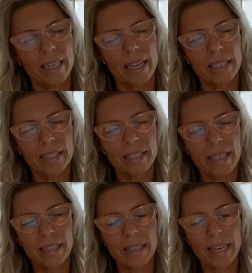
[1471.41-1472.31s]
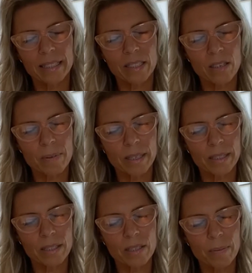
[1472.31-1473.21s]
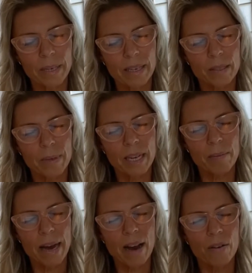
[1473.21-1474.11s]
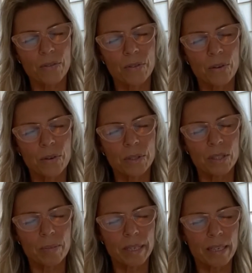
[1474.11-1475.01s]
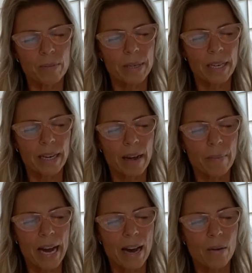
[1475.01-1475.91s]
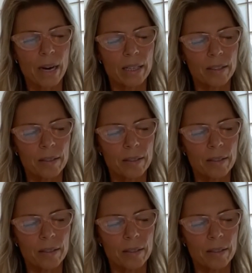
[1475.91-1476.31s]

Anything that's stopping us being powerful, stopping us being in our power.